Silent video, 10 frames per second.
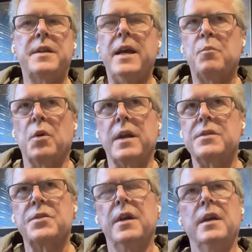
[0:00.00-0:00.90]
that that
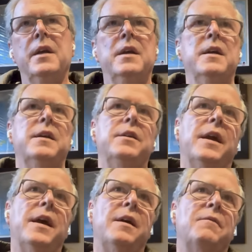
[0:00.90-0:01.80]
brings.
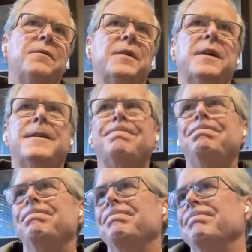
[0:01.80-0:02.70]
You have, um,